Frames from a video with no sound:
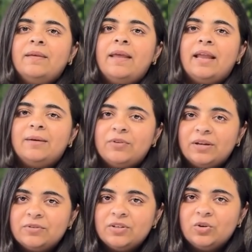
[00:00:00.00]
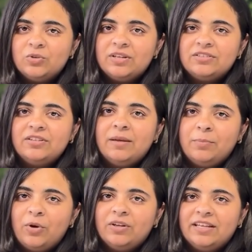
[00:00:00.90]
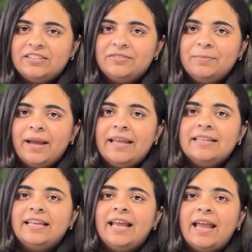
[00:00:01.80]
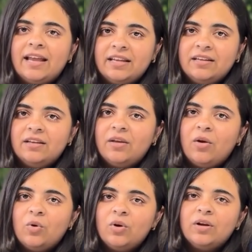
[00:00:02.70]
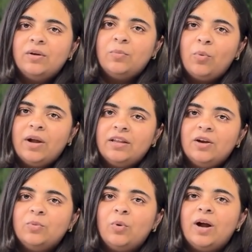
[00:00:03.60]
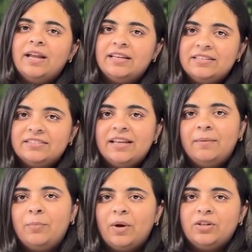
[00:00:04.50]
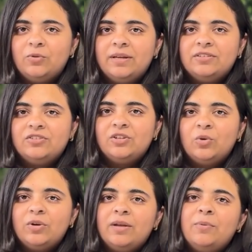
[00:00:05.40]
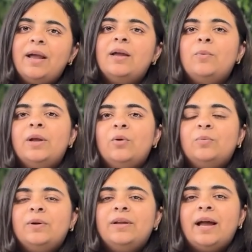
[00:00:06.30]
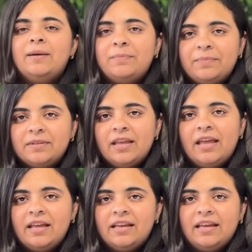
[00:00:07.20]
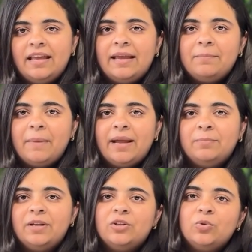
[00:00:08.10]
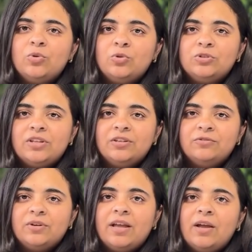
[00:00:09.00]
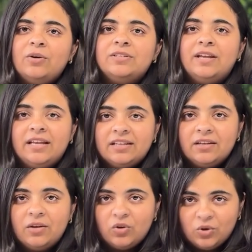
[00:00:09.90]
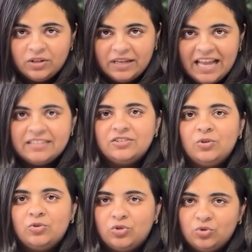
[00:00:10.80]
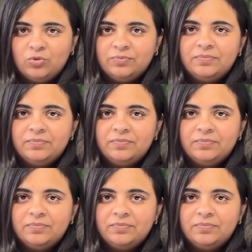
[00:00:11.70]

Have you ever noticed a burning smell in the air, or wondered why some monuments slowly wear away over time? It might be due to sulfur dioxide, or SO2,